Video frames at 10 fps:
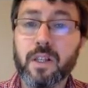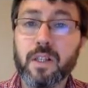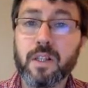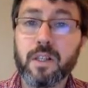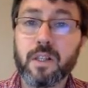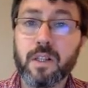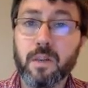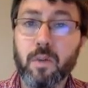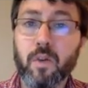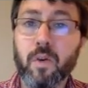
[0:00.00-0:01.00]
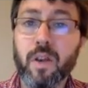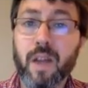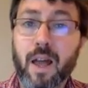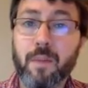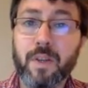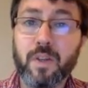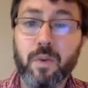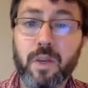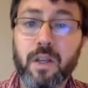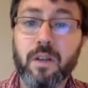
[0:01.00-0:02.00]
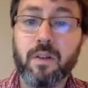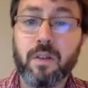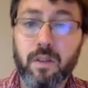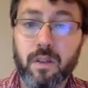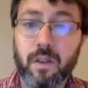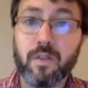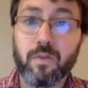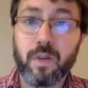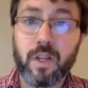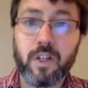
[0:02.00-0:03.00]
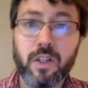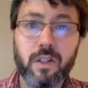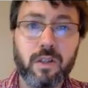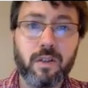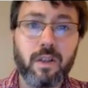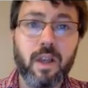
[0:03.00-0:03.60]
is similar or not between these regions.